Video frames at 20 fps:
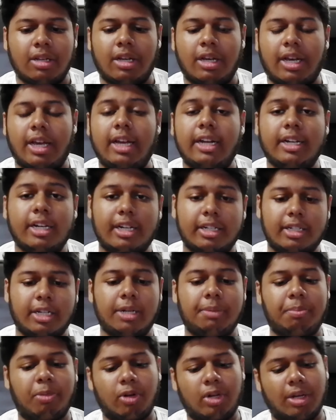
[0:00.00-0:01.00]
And I
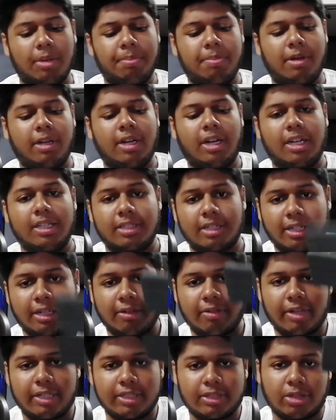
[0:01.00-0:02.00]
did put up another
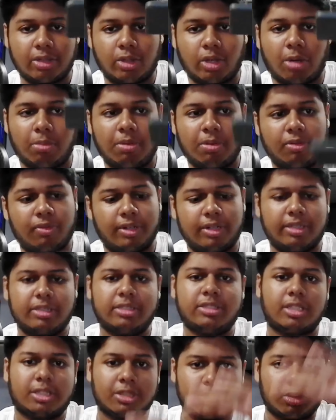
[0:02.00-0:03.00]
device on top of it
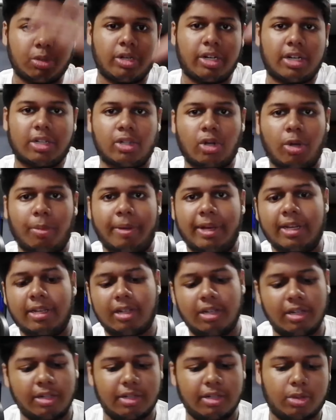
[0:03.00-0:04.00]
just to get a top
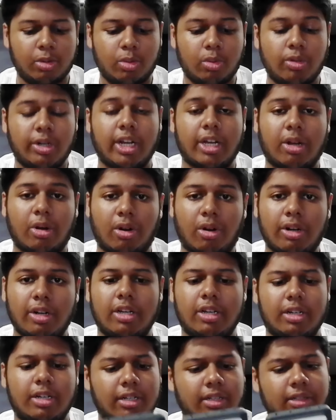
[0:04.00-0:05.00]
angle to record
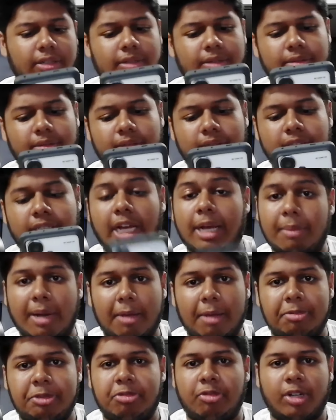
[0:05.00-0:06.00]
a time
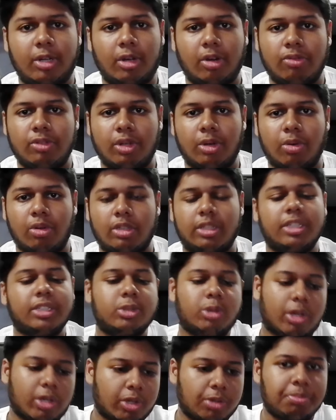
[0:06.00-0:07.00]
lapse video of the whole thing
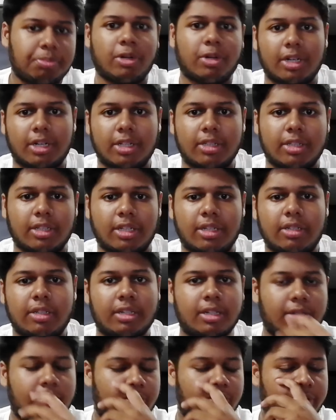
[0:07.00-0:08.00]
so I could put it in the
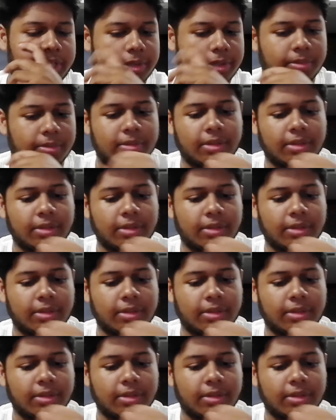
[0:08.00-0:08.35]
video.